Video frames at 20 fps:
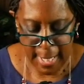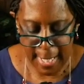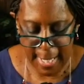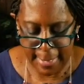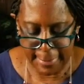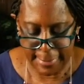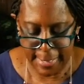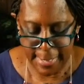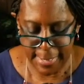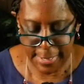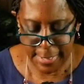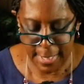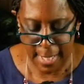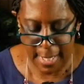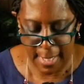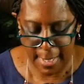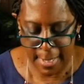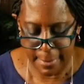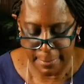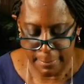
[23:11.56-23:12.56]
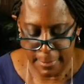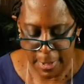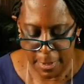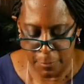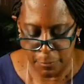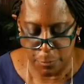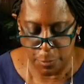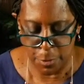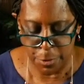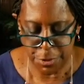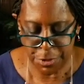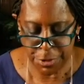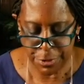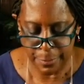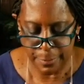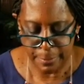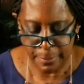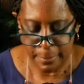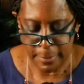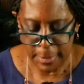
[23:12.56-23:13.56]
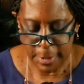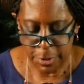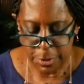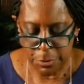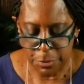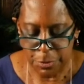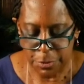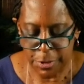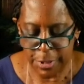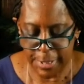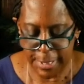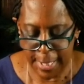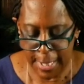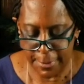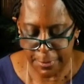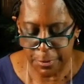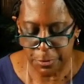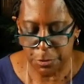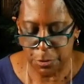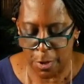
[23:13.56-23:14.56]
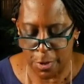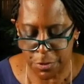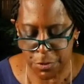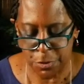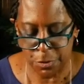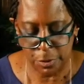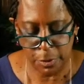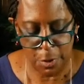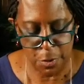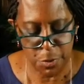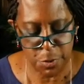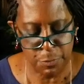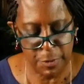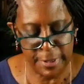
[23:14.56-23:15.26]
At this time of worship, together draws to close,